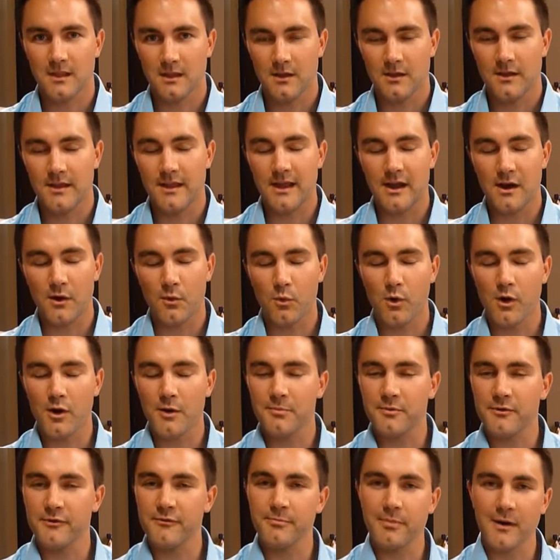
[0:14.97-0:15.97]
Yeah, our
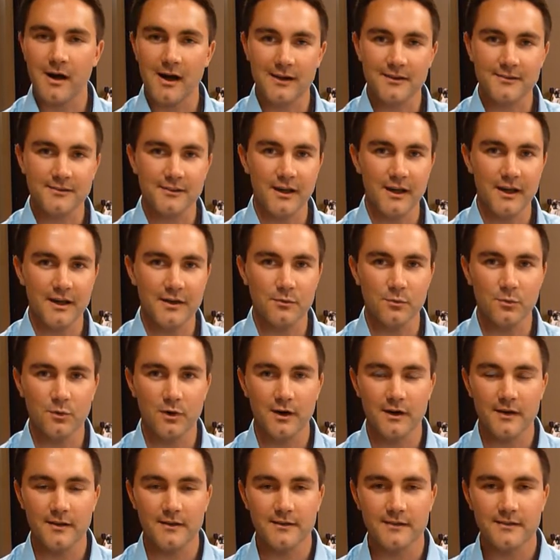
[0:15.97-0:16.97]
waterproof box line
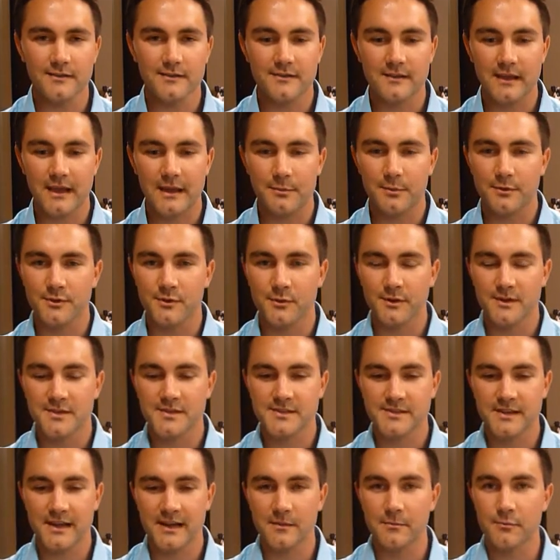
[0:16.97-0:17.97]
was able to
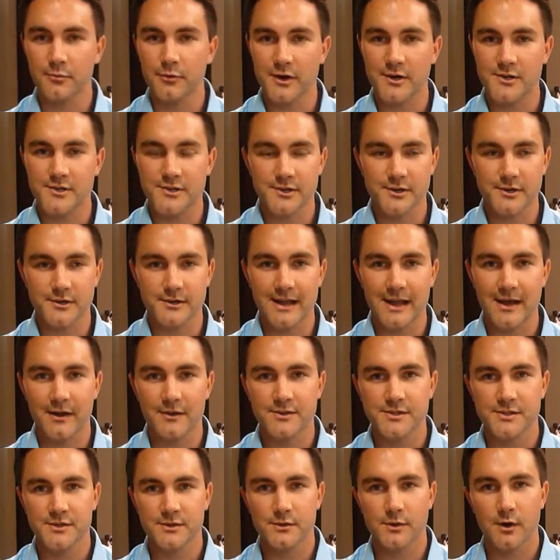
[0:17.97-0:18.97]
withstand pressure
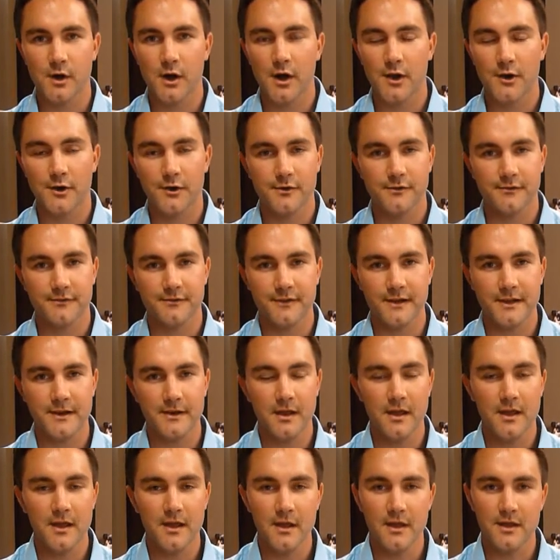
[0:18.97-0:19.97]
down to 100 feet,
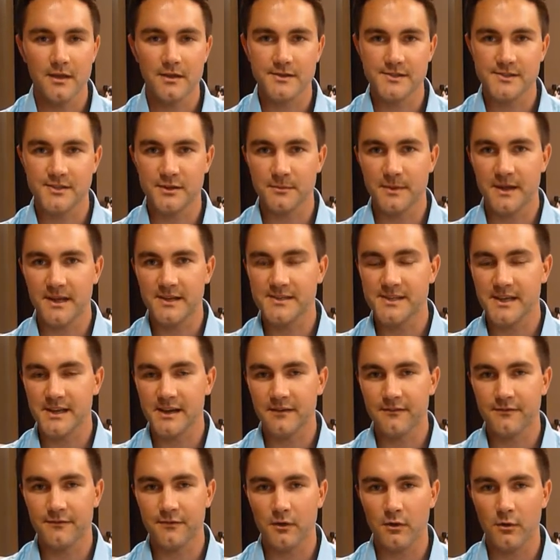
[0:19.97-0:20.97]
still
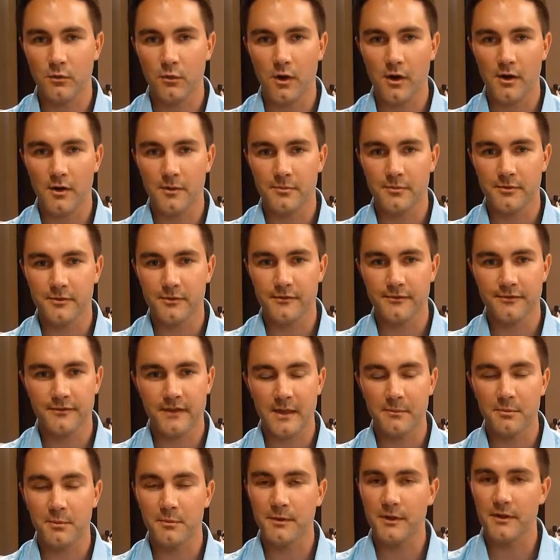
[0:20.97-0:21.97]
maintaining full waterproof
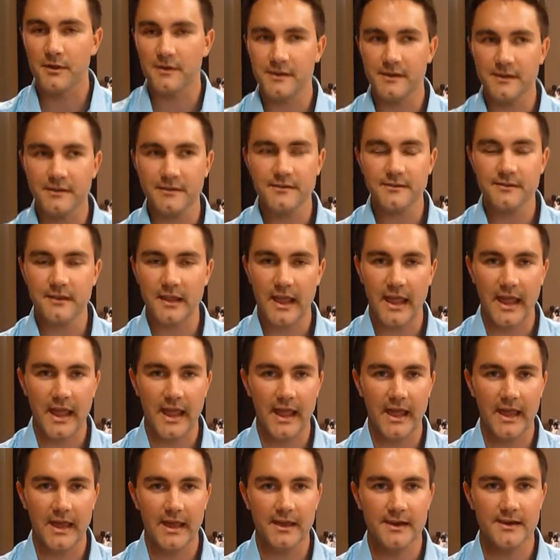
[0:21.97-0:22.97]
capabilities,
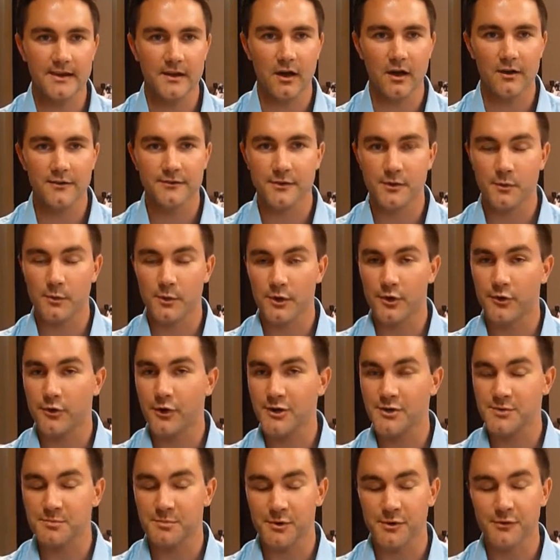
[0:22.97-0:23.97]
and also we're
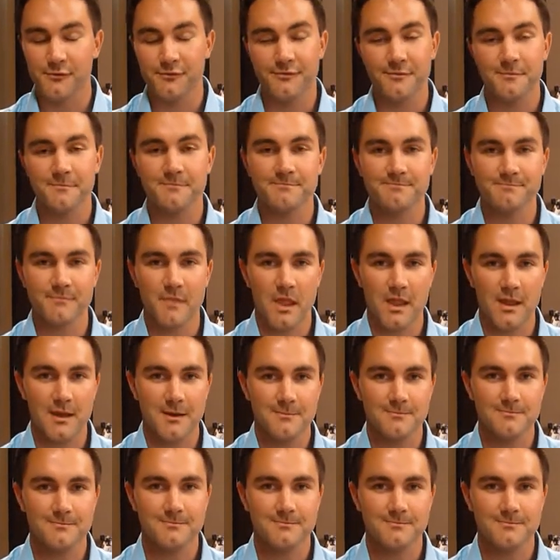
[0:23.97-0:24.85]
crush proof.